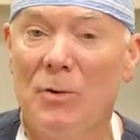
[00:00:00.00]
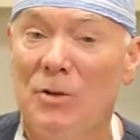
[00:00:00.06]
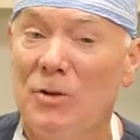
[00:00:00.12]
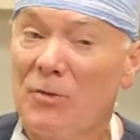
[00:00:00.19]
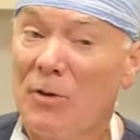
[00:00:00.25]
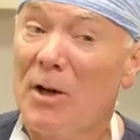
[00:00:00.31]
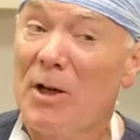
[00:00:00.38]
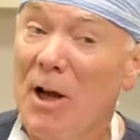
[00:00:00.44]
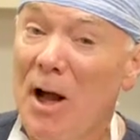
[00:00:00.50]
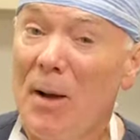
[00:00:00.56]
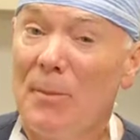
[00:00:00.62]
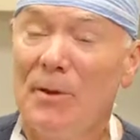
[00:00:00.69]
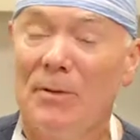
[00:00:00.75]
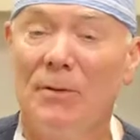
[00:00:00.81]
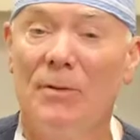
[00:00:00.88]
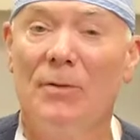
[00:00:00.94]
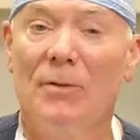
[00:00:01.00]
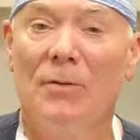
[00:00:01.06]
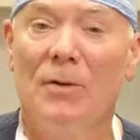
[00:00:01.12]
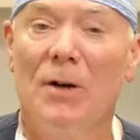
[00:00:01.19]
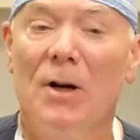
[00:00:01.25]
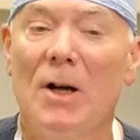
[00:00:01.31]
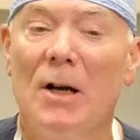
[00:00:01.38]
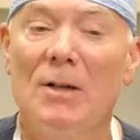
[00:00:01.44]
which is very common
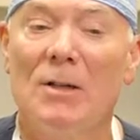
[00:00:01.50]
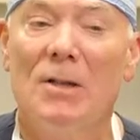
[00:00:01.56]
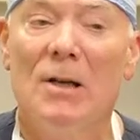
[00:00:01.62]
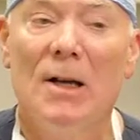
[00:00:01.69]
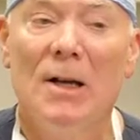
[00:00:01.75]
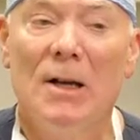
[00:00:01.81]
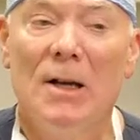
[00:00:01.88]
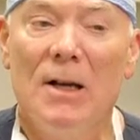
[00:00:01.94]
for us,